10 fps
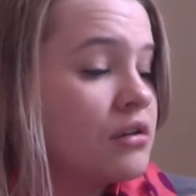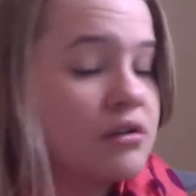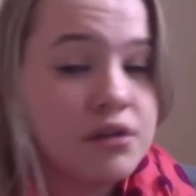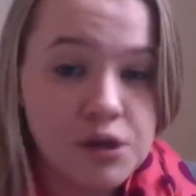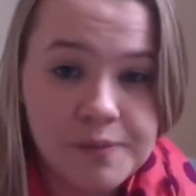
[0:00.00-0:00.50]

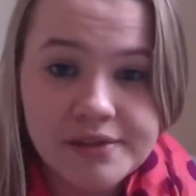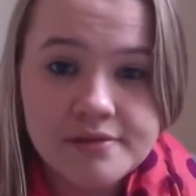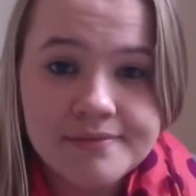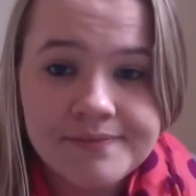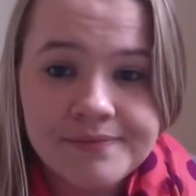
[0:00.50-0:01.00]

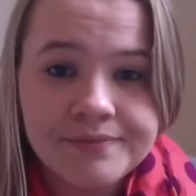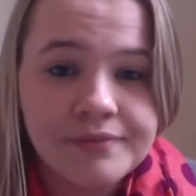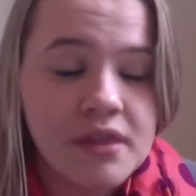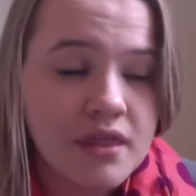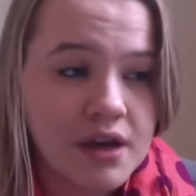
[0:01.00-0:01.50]
humans,
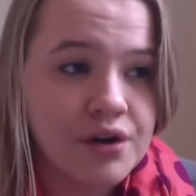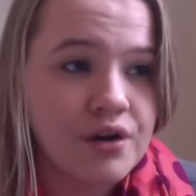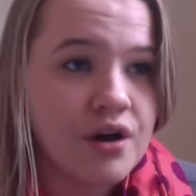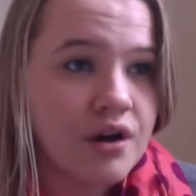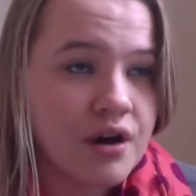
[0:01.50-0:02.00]

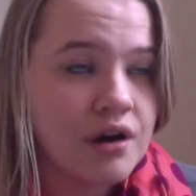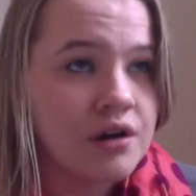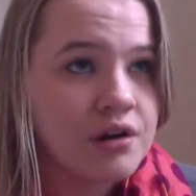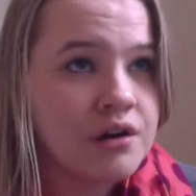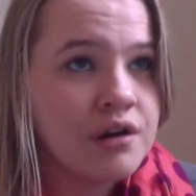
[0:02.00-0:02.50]
there are
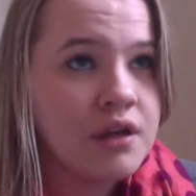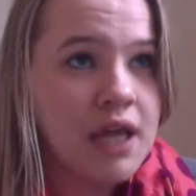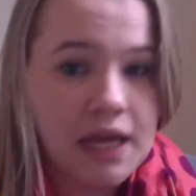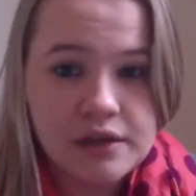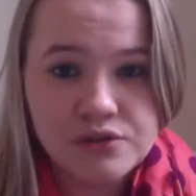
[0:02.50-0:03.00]

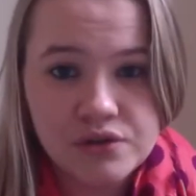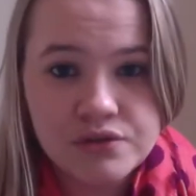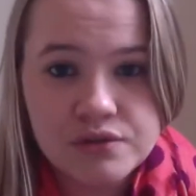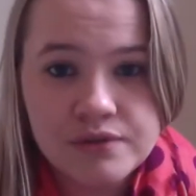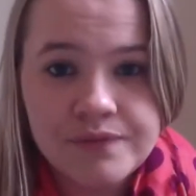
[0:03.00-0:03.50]

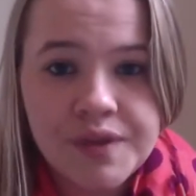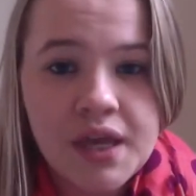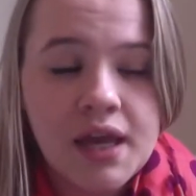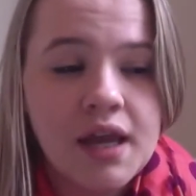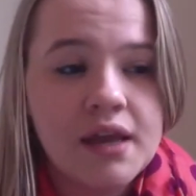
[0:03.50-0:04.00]
angels,
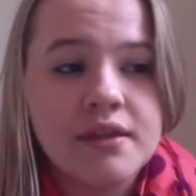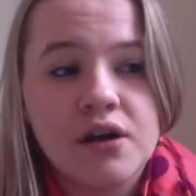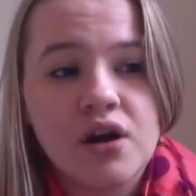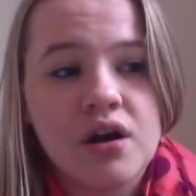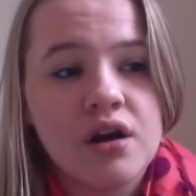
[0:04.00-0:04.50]
and
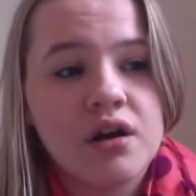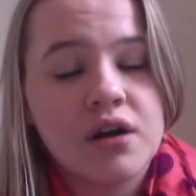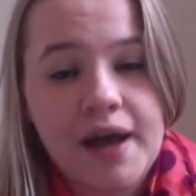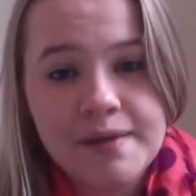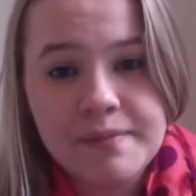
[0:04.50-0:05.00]
there are
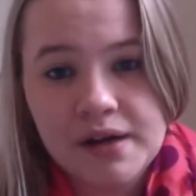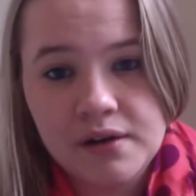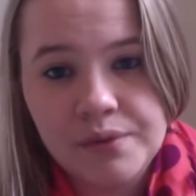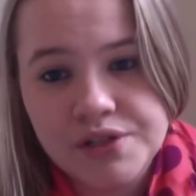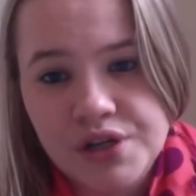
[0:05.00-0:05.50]
chimera,
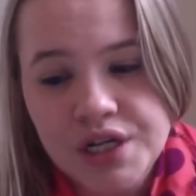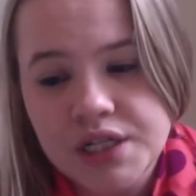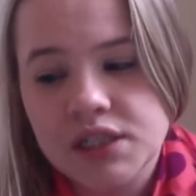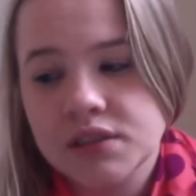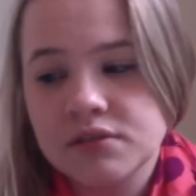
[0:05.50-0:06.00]
which
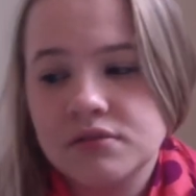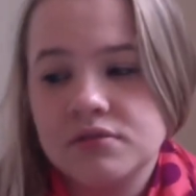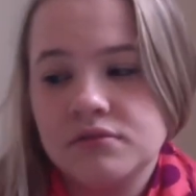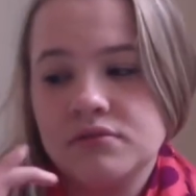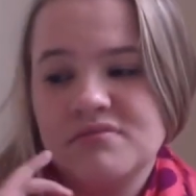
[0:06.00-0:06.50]
are
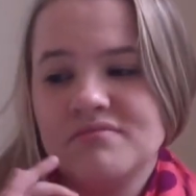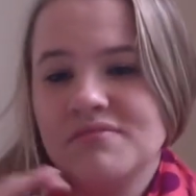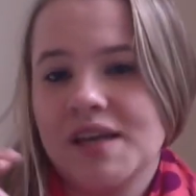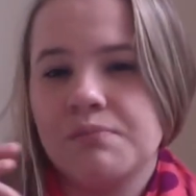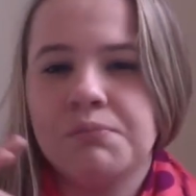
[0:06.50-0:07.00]

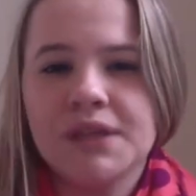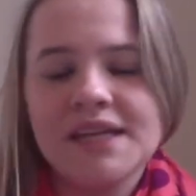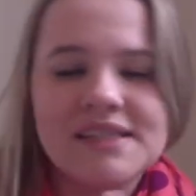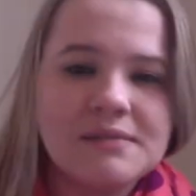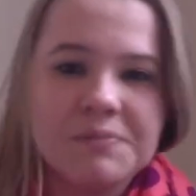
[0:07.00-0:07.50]
like
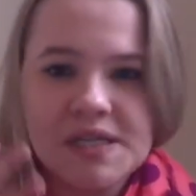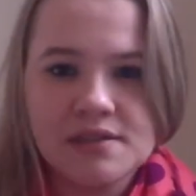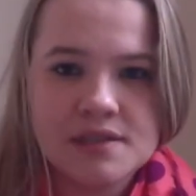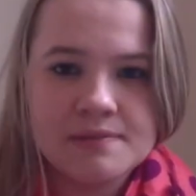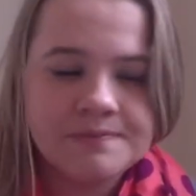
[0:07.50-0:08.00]
blended beasts.